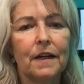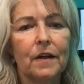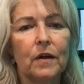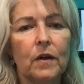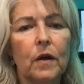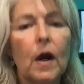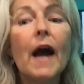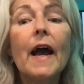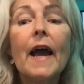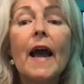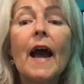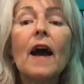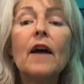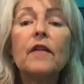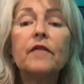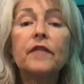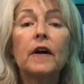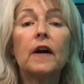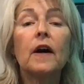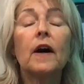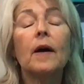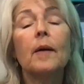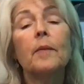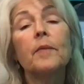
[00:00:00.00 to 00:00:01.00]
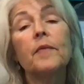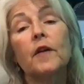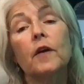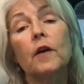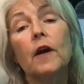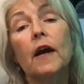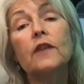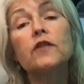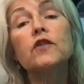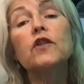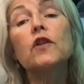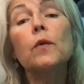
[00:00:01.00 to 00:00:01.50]
I have
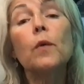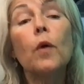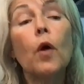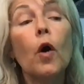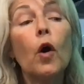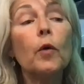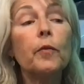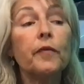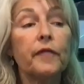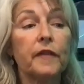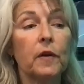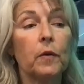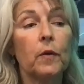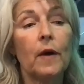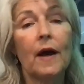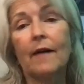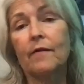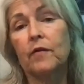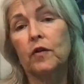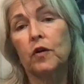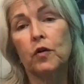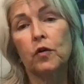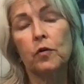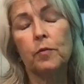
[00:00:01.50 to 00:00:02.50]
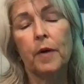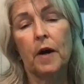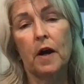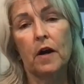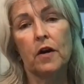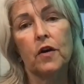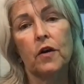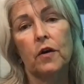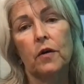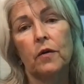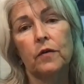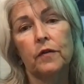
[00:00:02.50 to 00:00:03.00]
hopefully we'll have a coupon
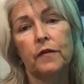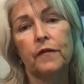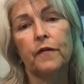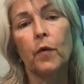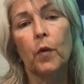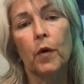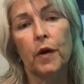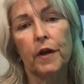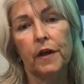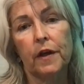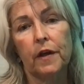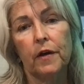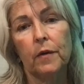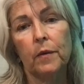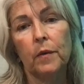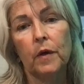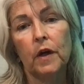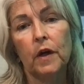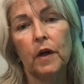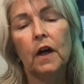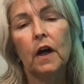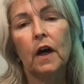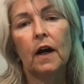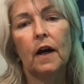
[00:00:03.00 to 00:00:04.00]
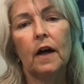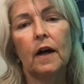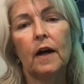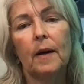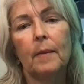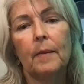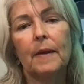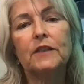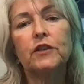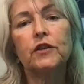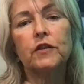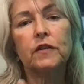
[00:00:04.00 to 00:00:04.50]
code for you.
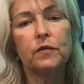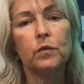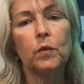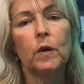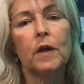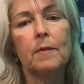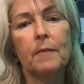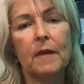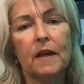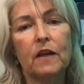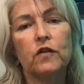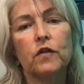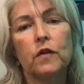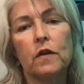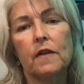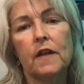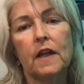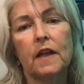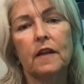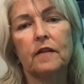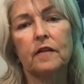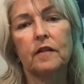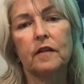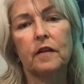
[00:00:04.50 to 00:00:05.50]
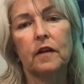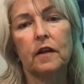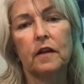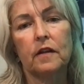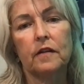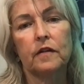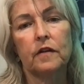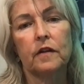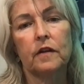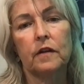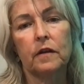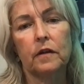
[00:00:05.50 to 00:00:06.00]
I just want to make sure that it's
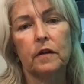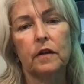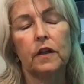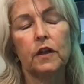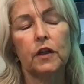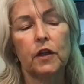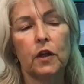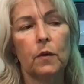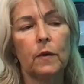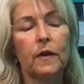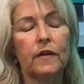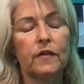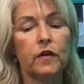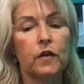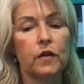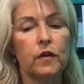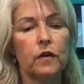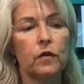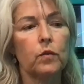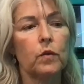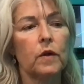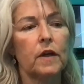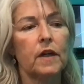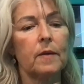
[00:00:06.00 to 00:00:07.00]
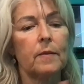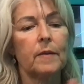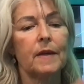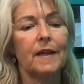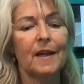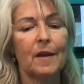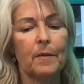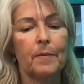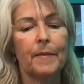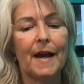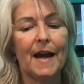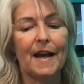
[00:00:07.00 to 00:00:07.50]
a good one. I'm going to
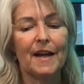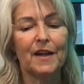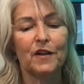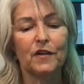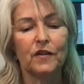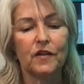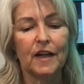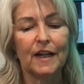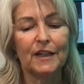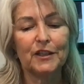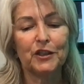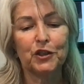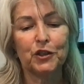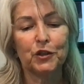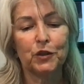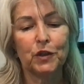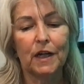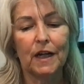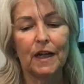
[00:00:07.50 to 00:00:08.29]
get back in touch